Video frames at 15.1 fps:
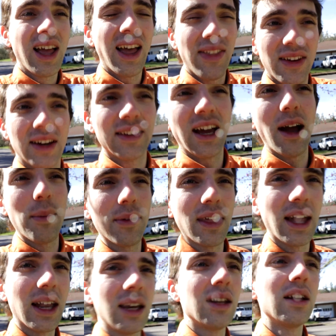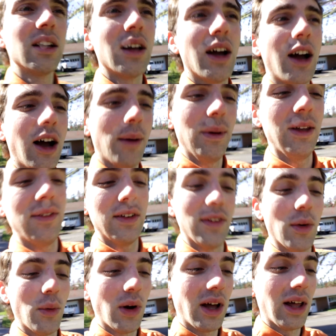and then on top of that, even
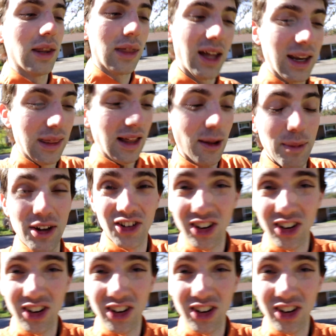if it was, it's not a major